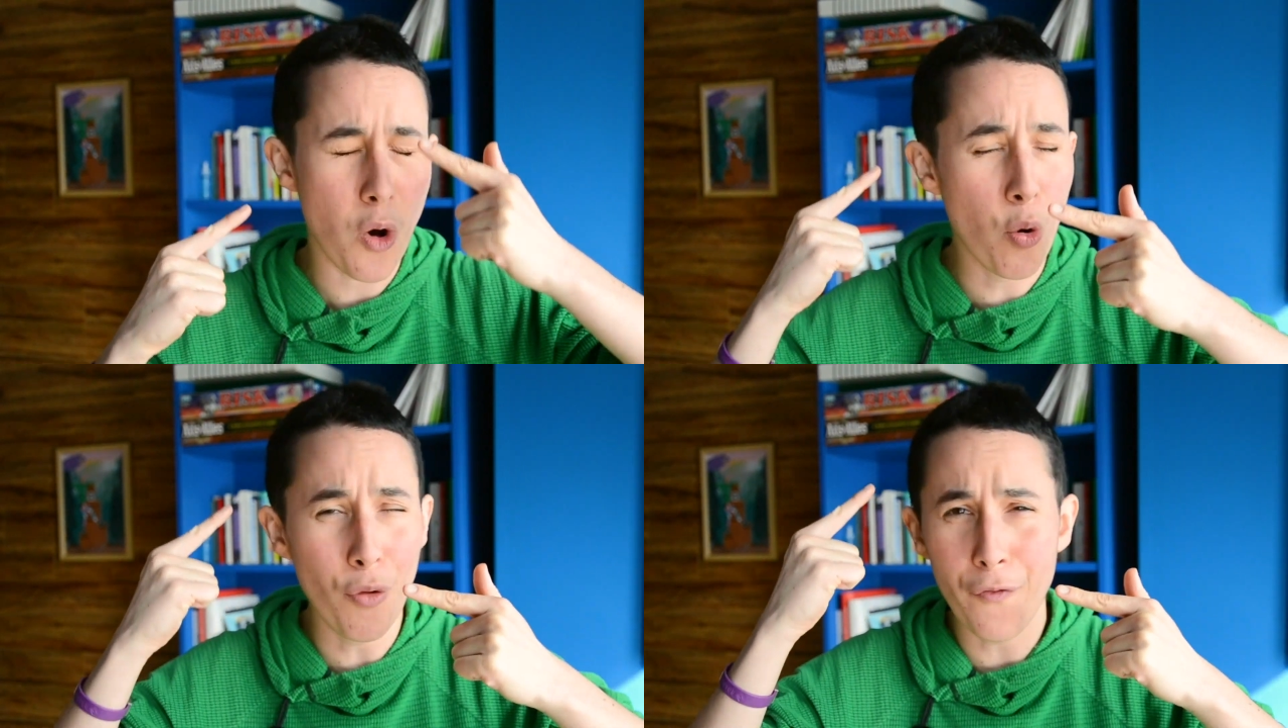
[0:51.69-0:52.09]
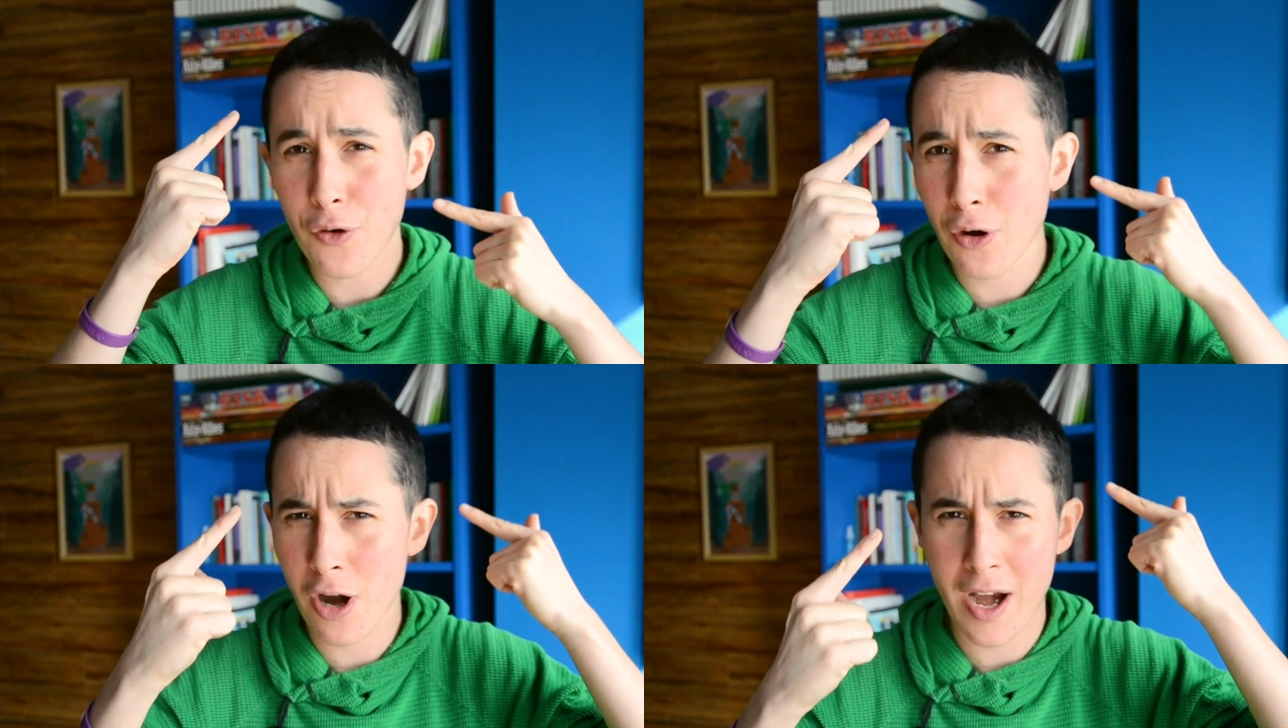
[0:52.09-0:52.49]

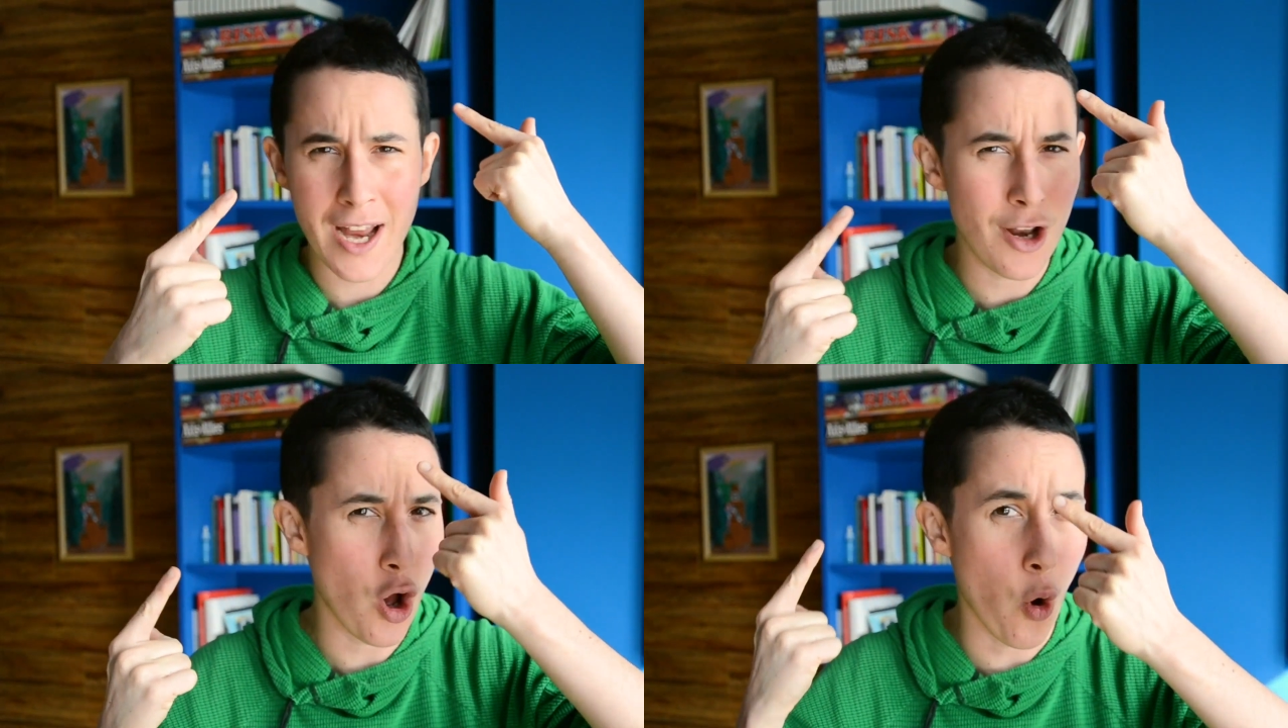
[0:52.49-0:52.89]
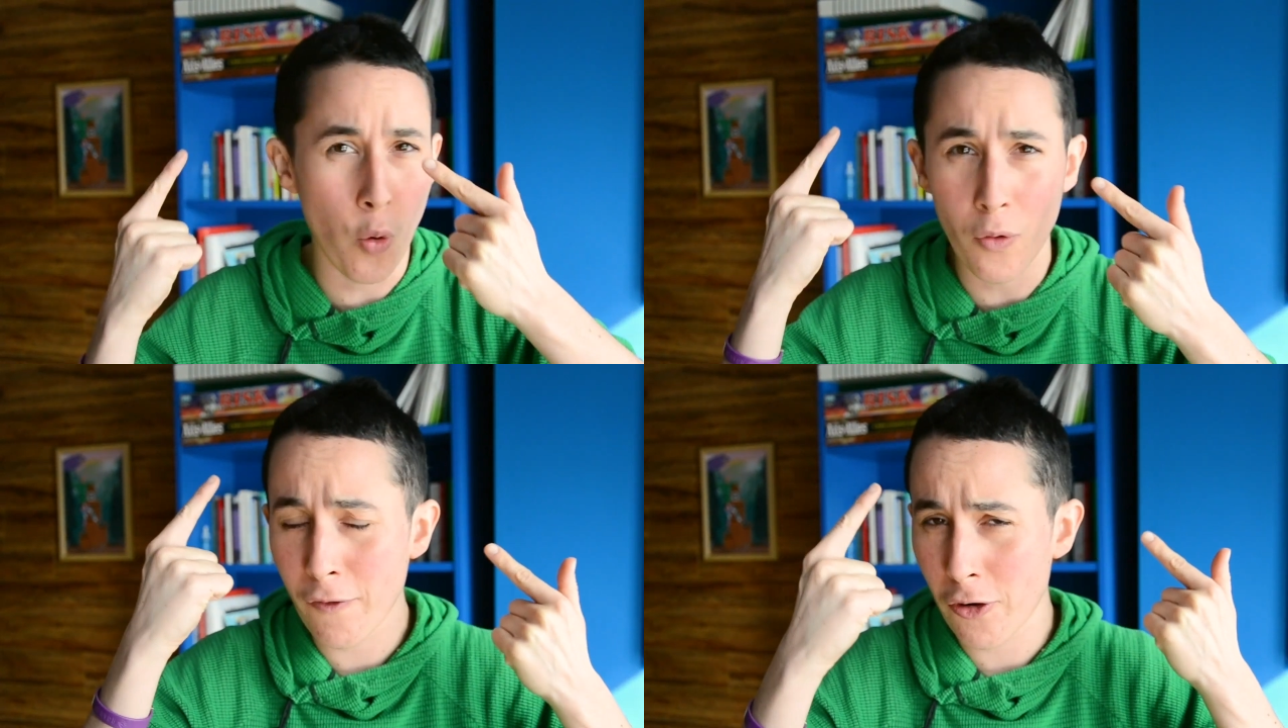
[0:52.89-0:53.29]
over and
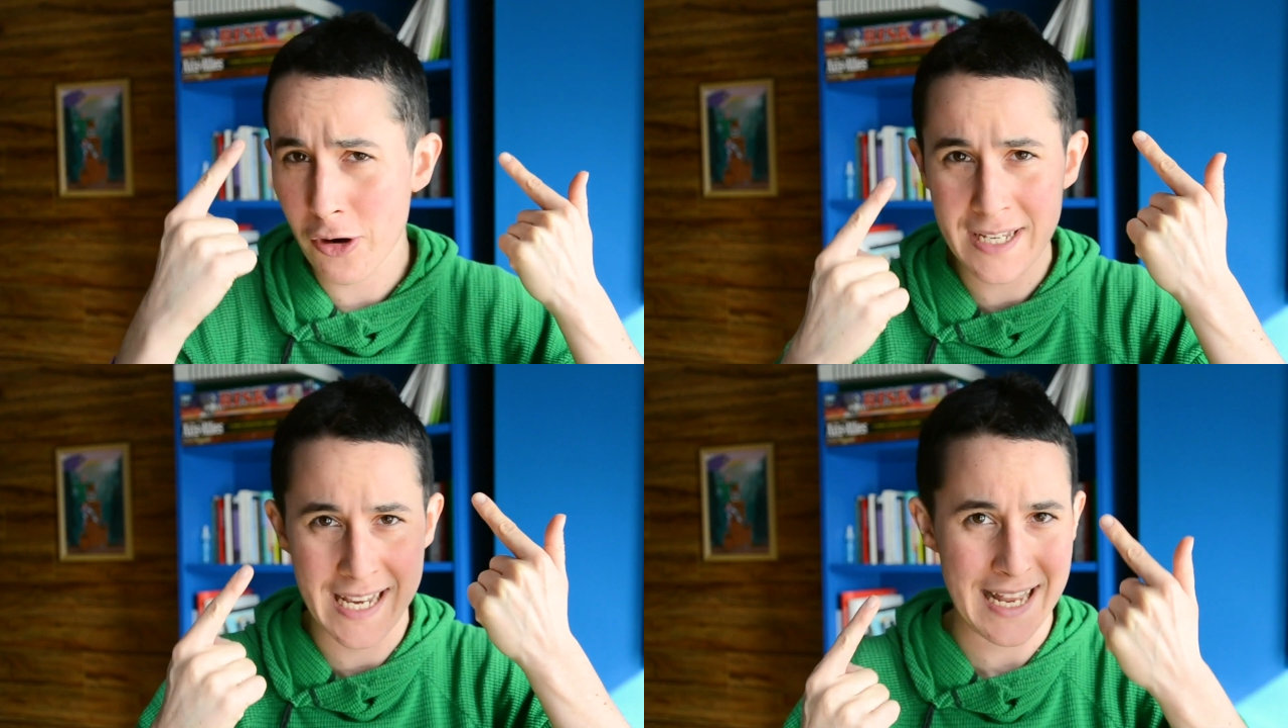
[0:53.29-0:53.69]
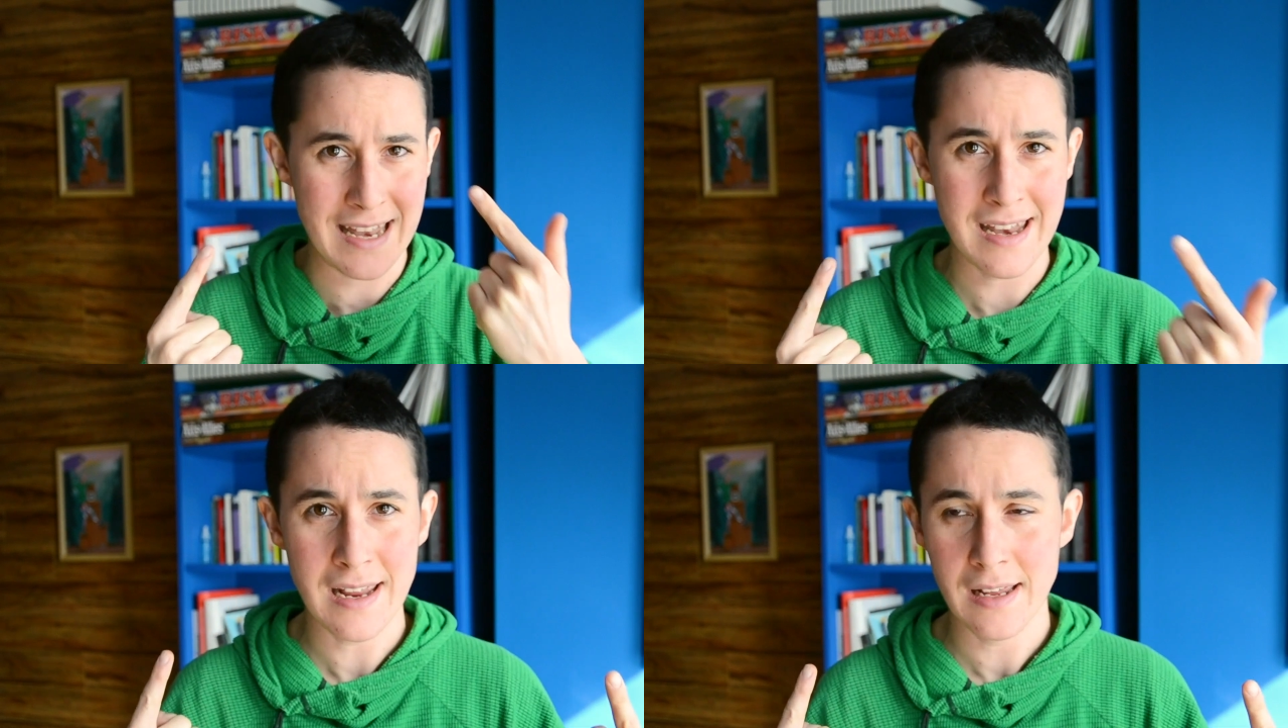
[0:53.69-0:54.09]
over
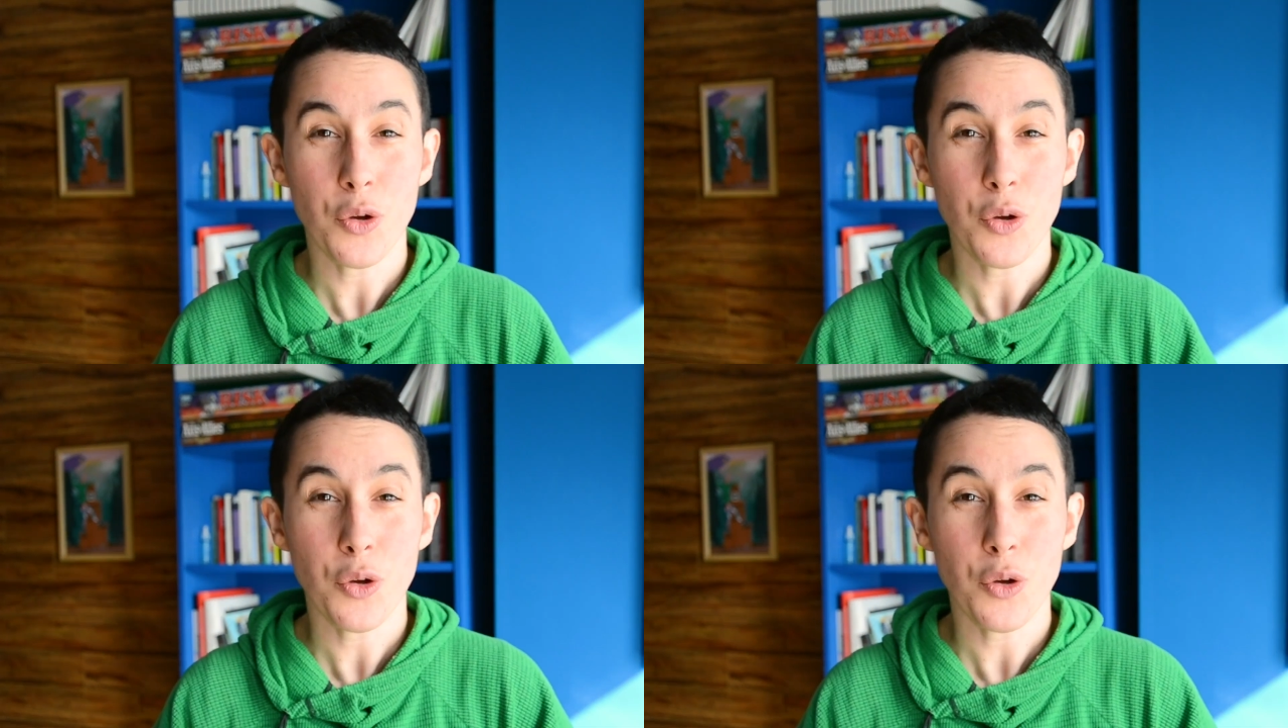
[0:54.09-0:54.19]
again.